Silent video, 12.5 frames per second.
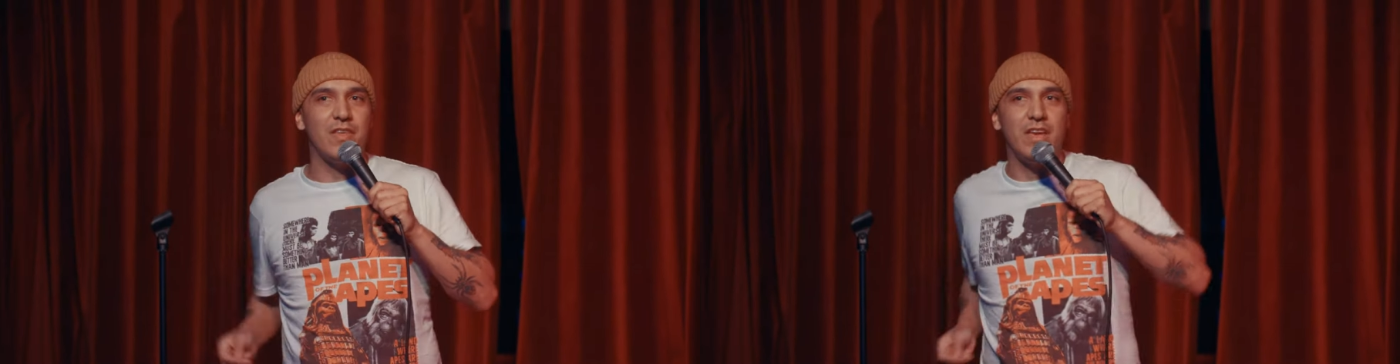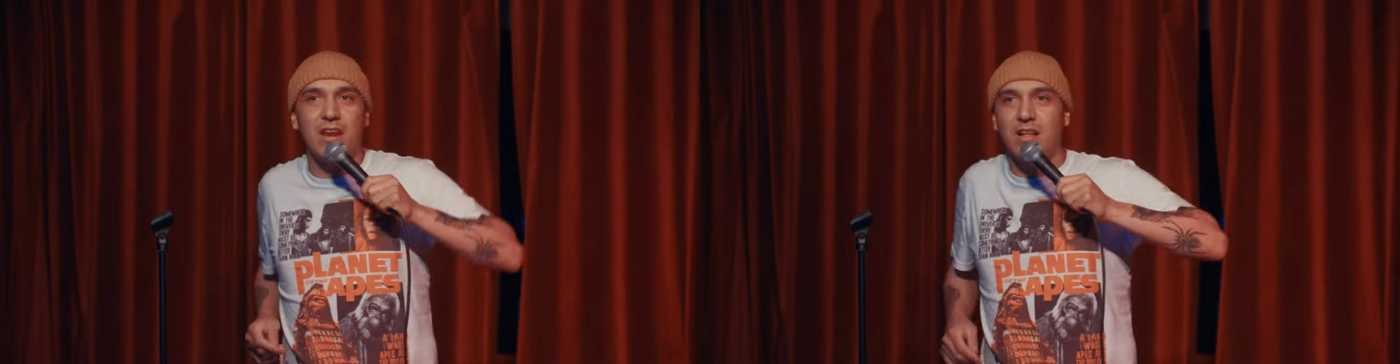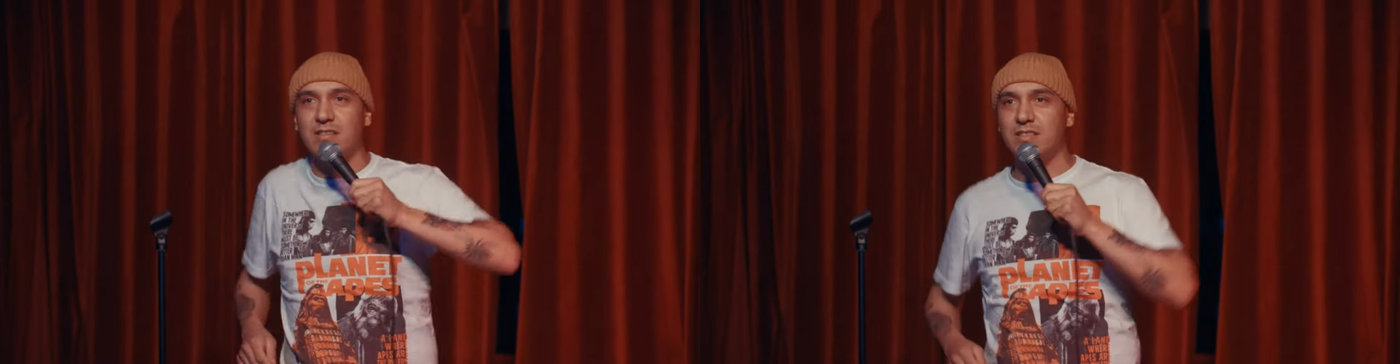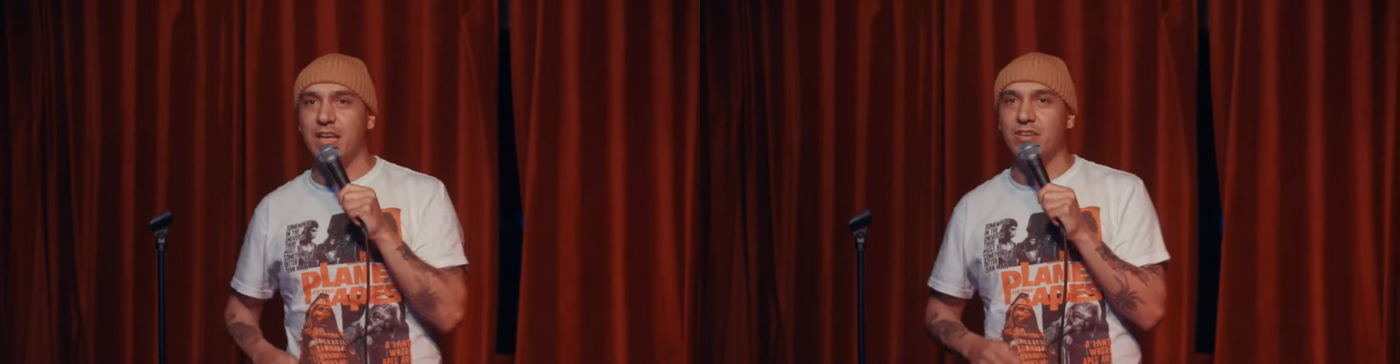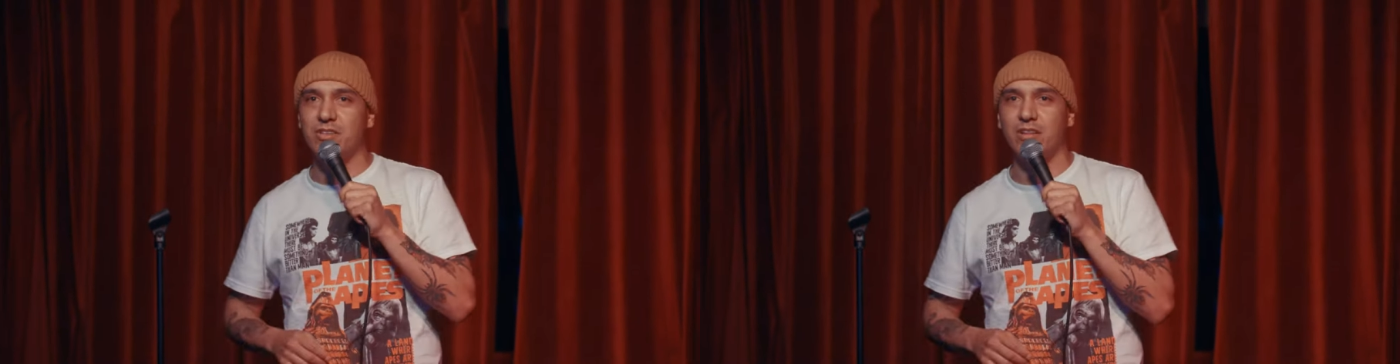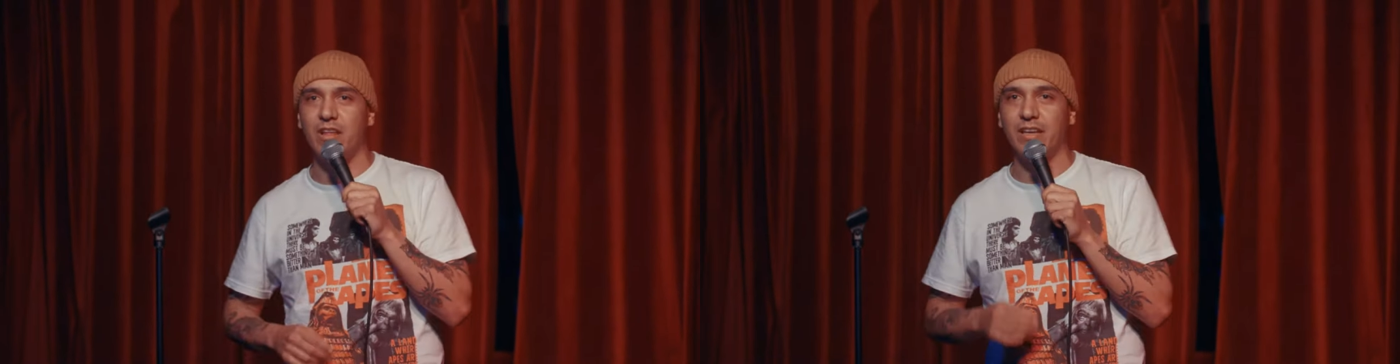They get on
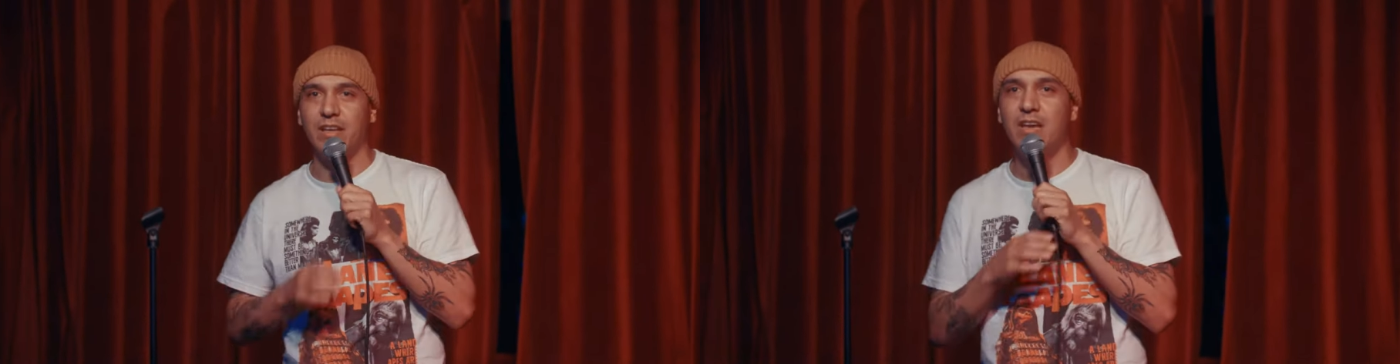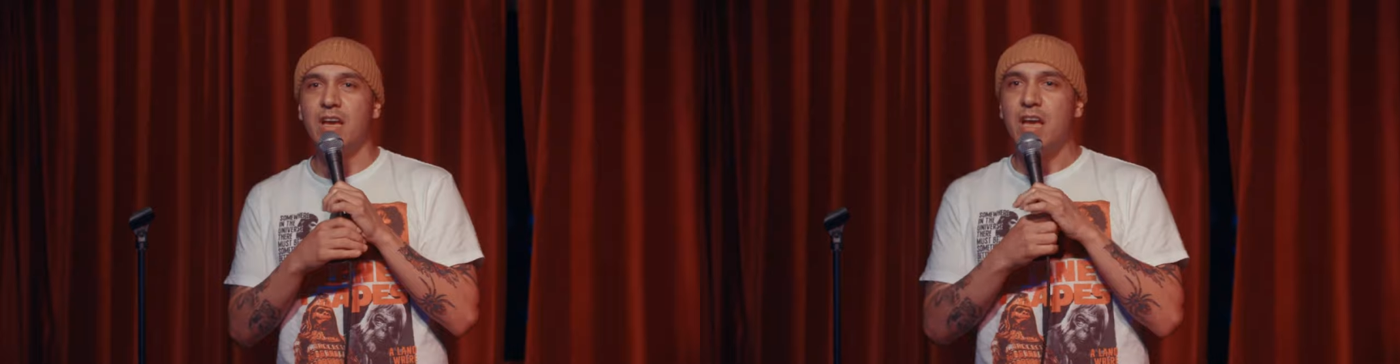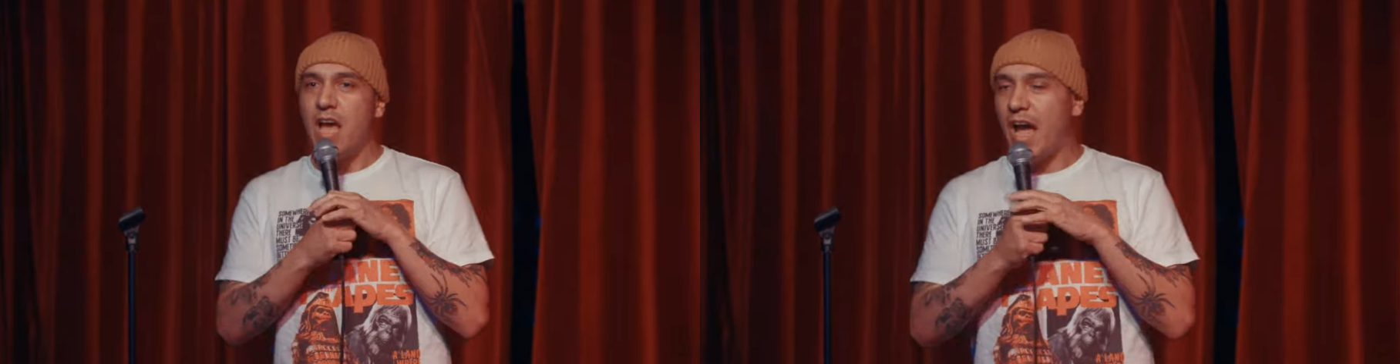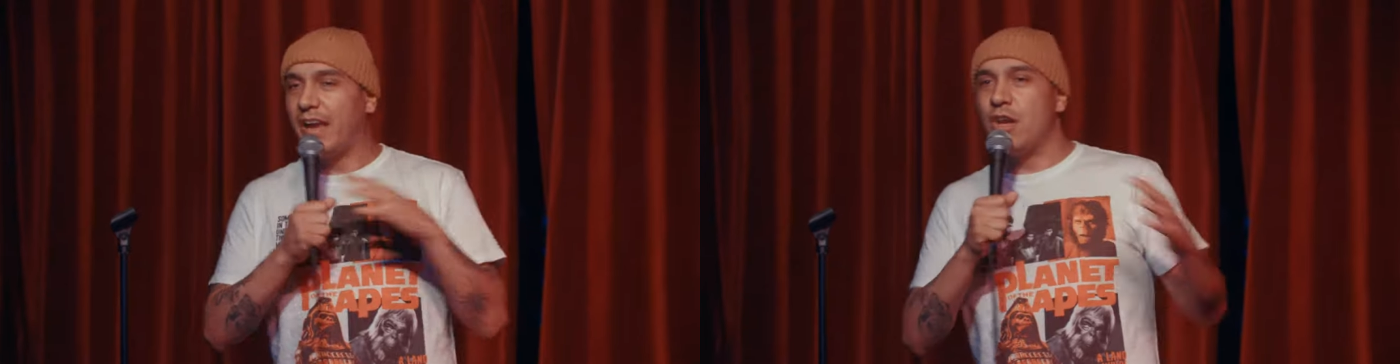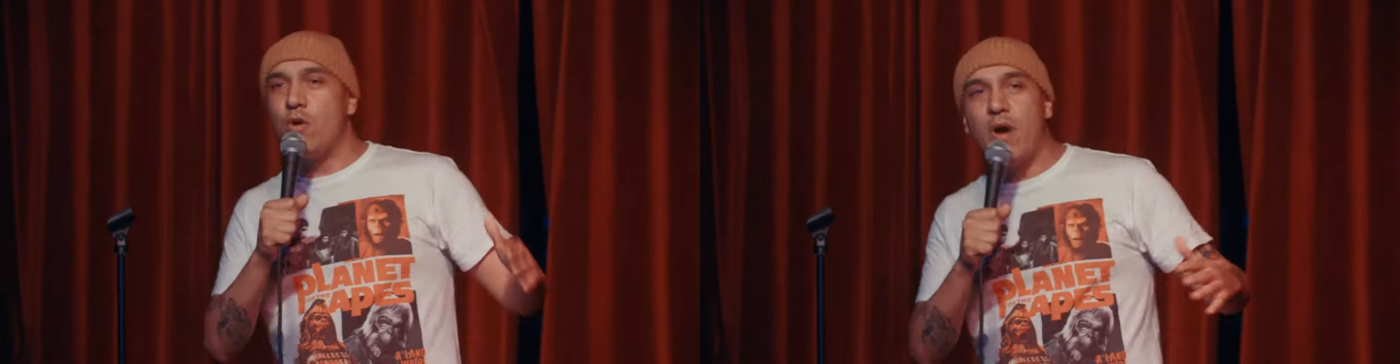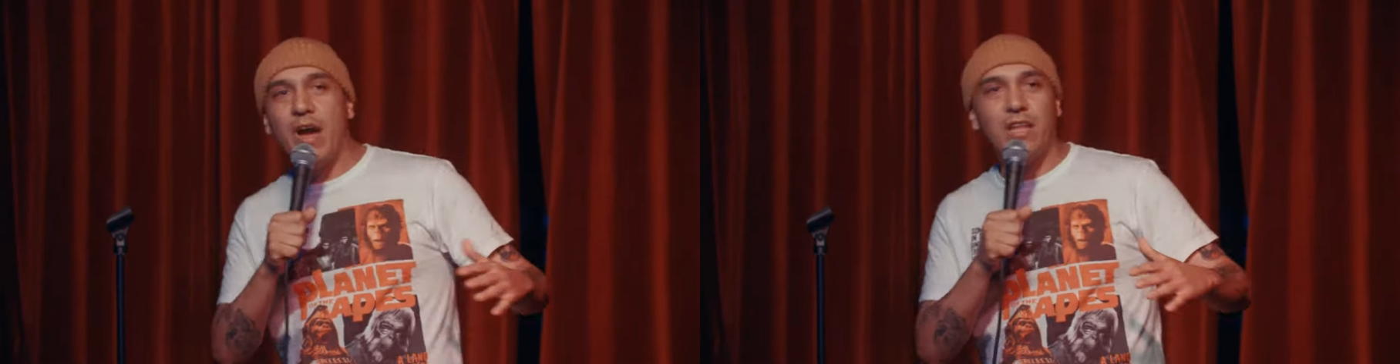stage and like, I
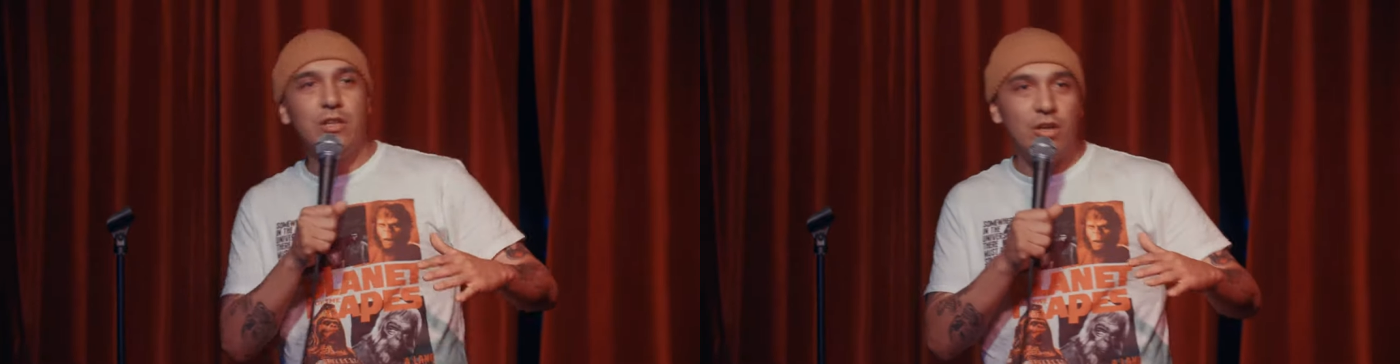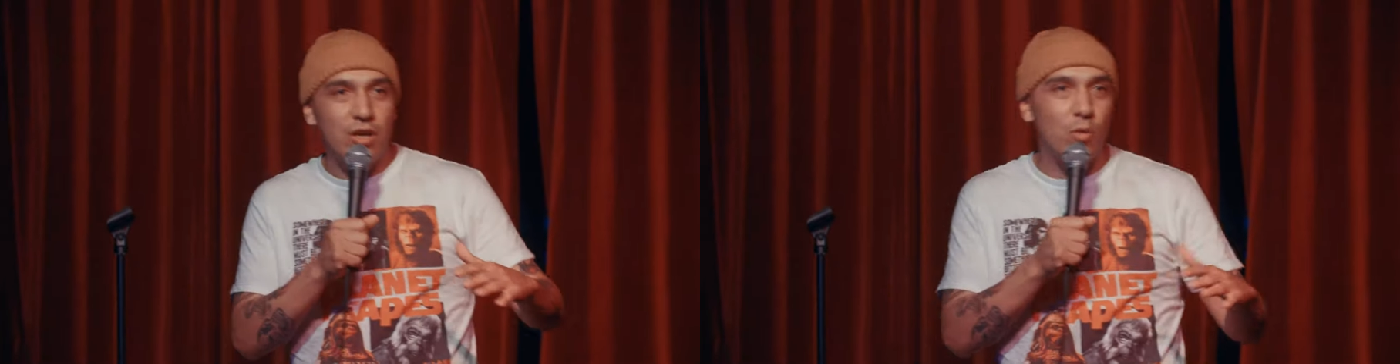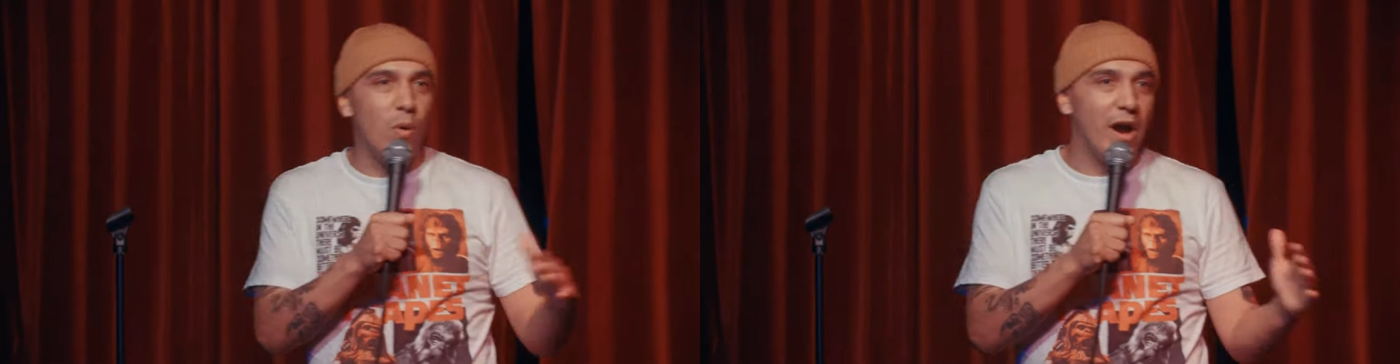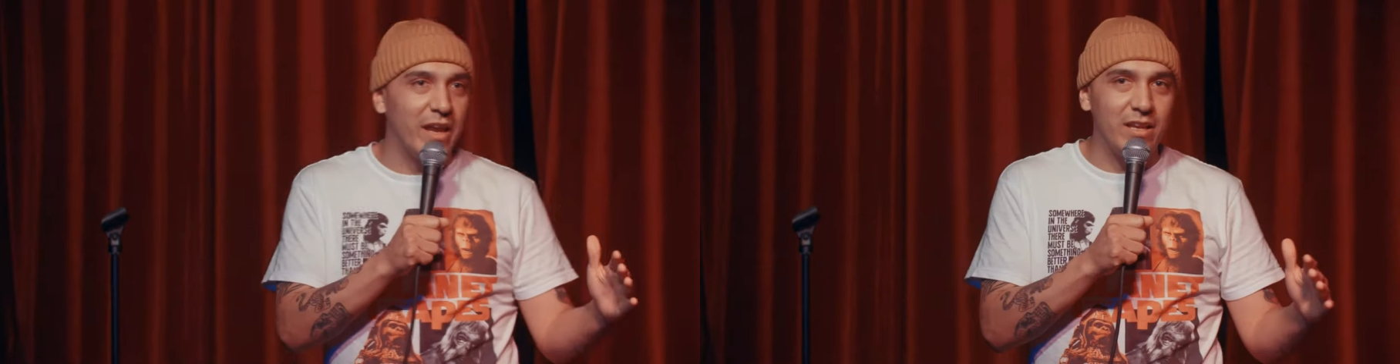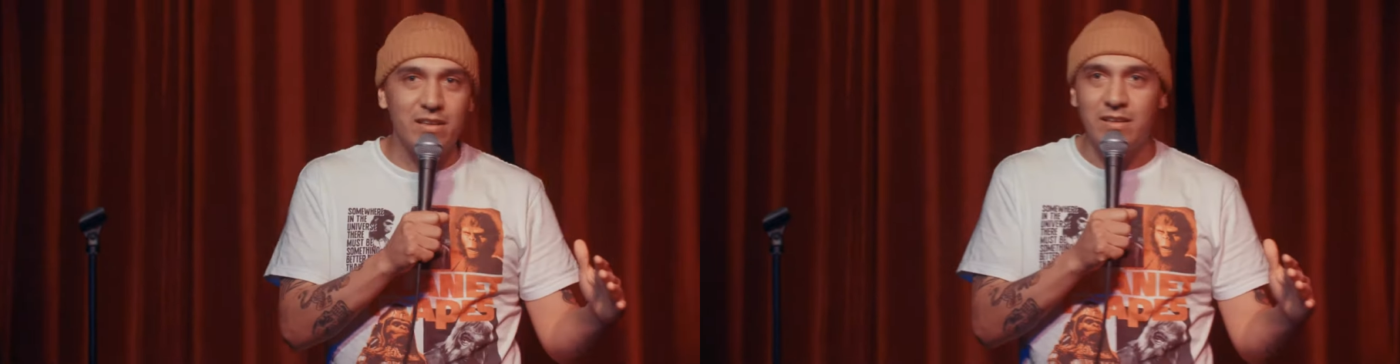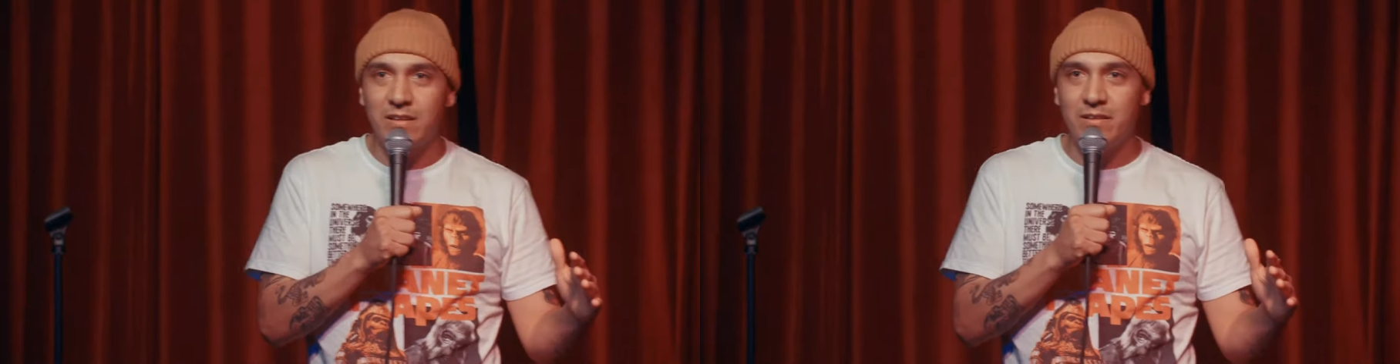know I look
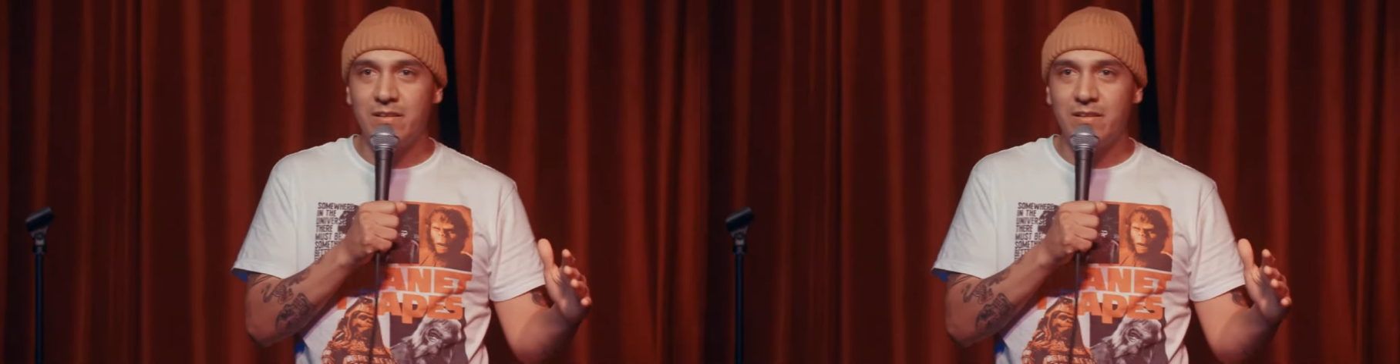white,